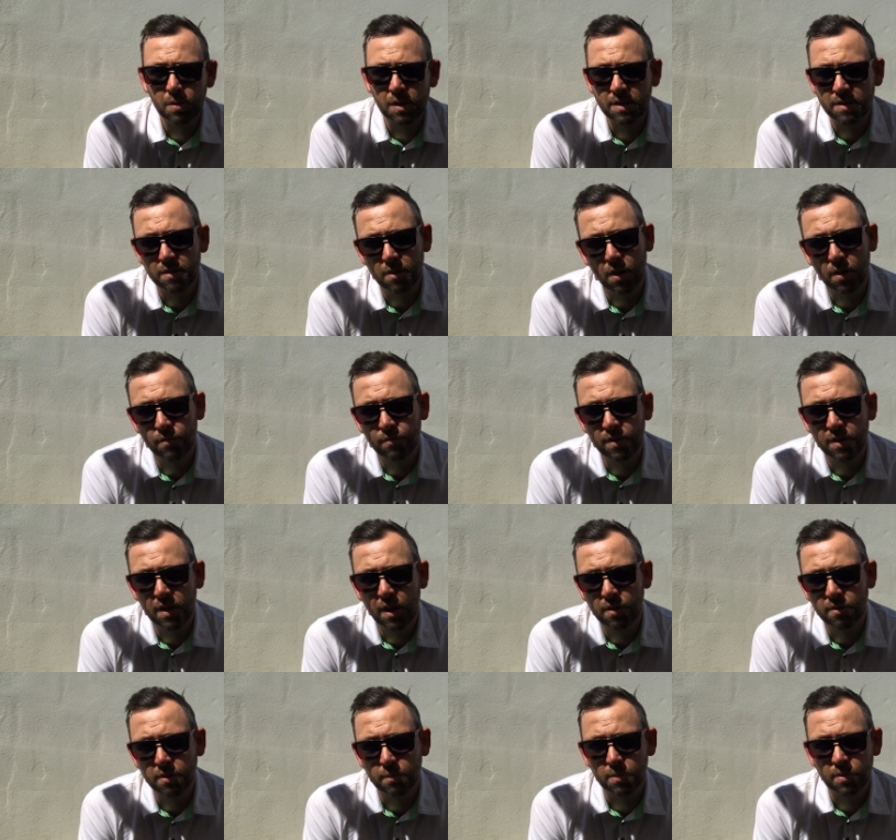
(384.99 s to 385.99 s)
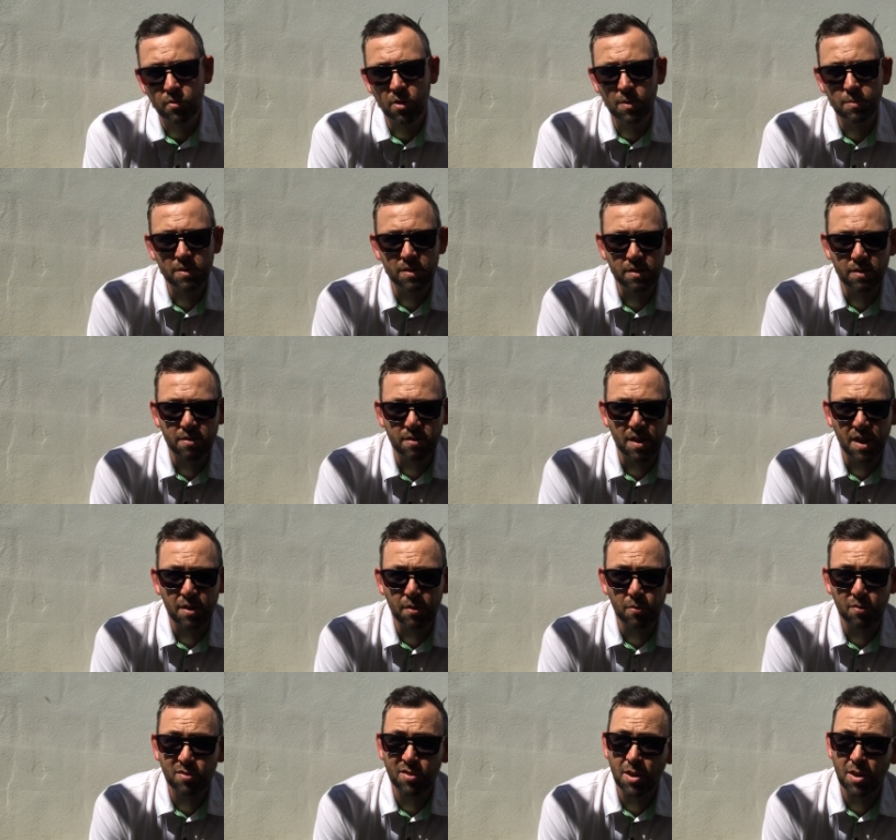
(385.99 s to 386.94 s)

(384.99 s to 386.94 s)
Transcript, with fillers: please like the video, subscribe to the channel,